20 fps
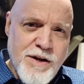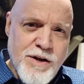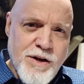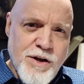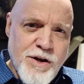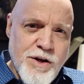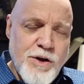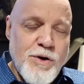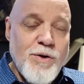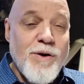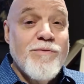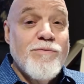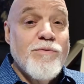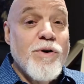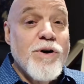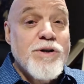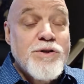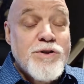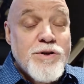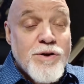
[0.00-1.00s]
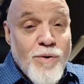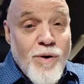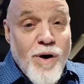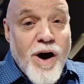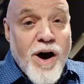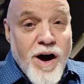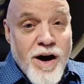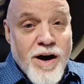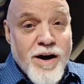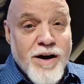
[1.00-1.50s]
You have worked so
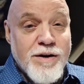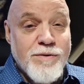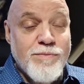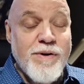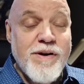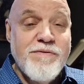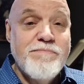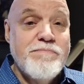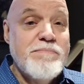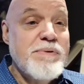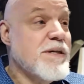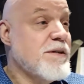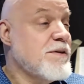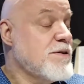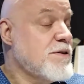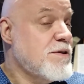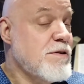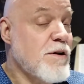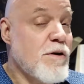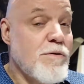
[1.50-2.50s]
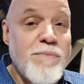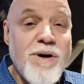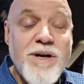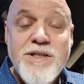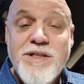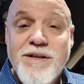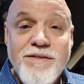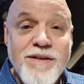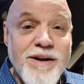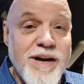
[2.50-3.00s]
hard. We've built so
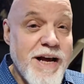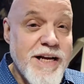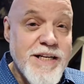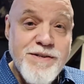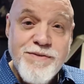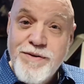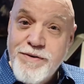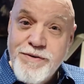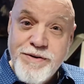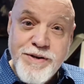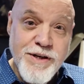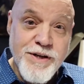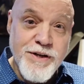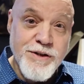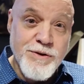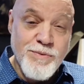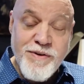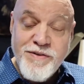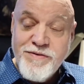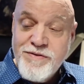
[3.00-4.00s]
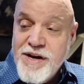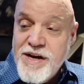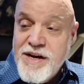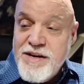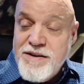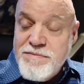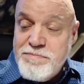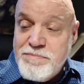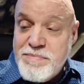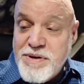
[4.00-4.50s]
much in the last few years. We've
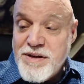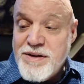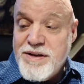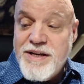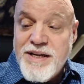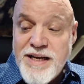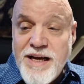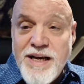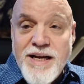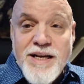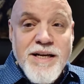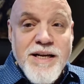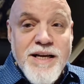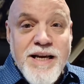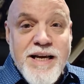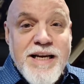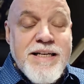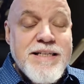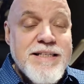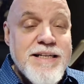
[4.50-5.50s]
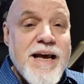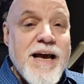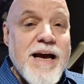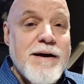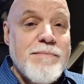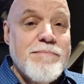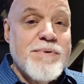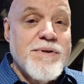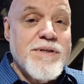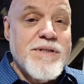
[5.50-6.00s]
built East
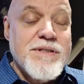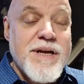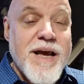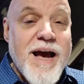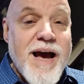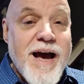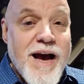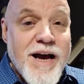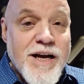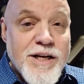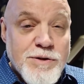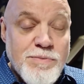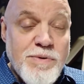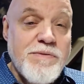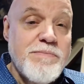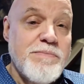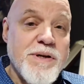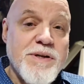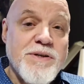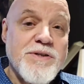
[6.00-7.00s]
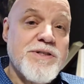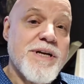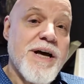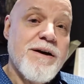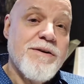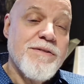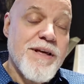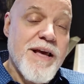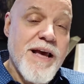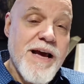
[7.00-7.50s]
Campus cash. We've built
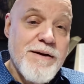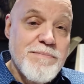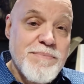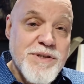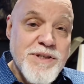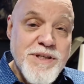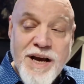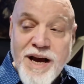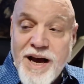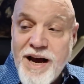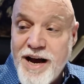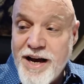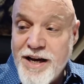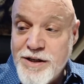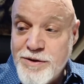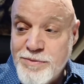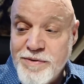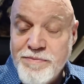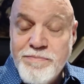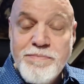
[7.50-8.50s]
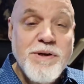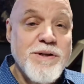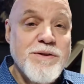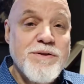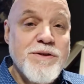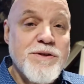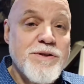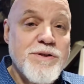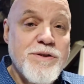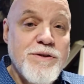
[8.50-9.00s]
South Campus cash. We've
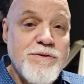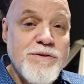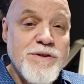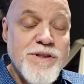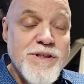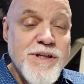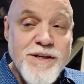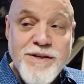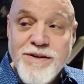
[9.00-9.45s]
built the Student Center